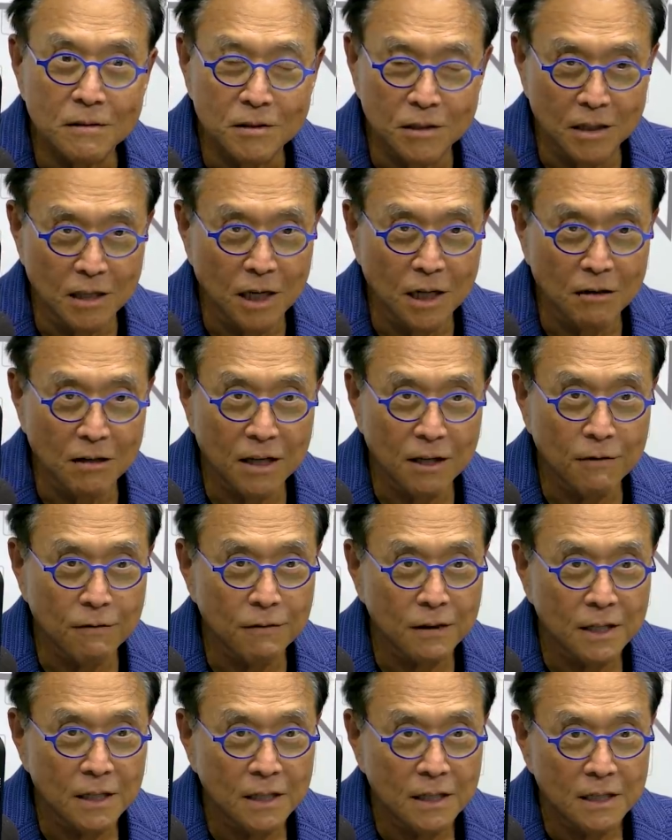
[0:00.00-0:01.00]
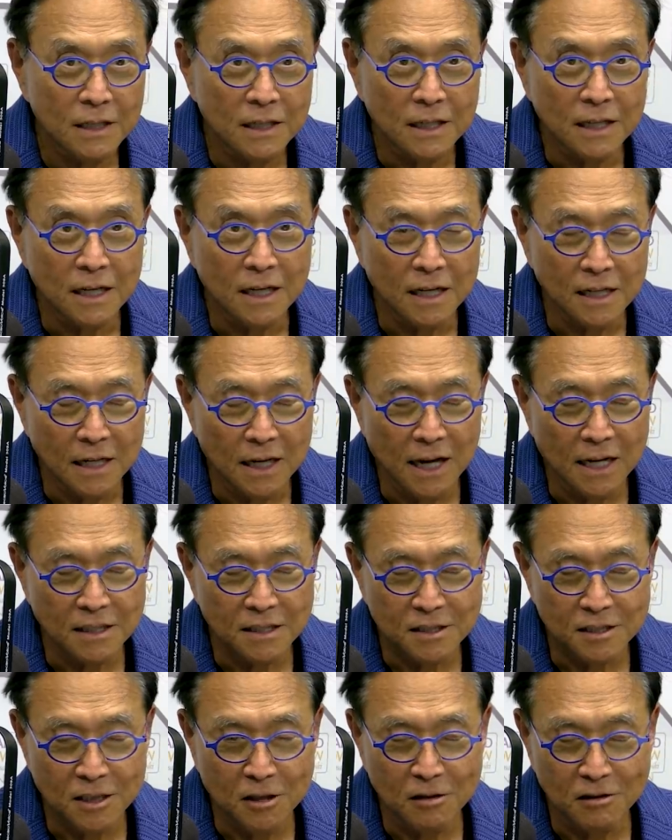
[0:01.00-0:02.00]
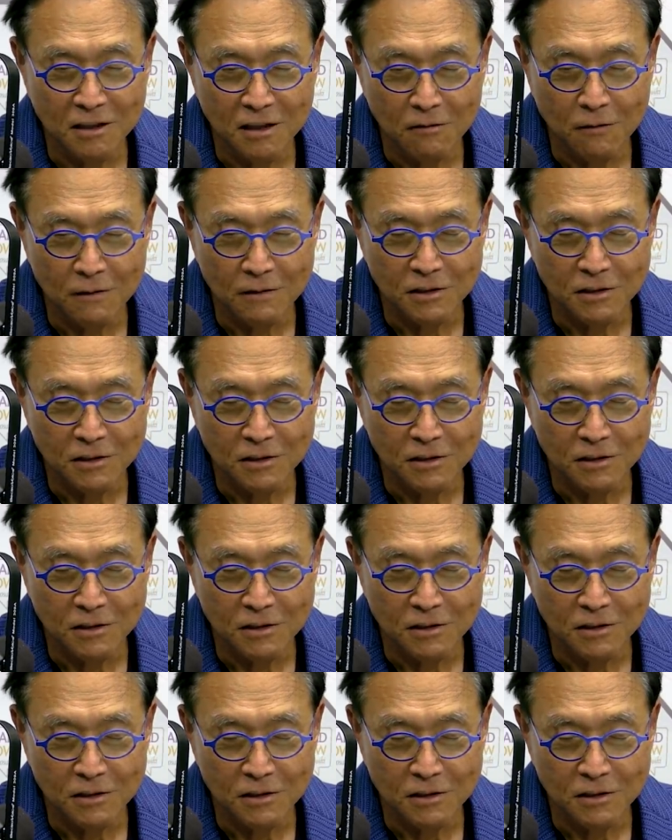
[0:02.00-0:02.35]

Do you know if, and so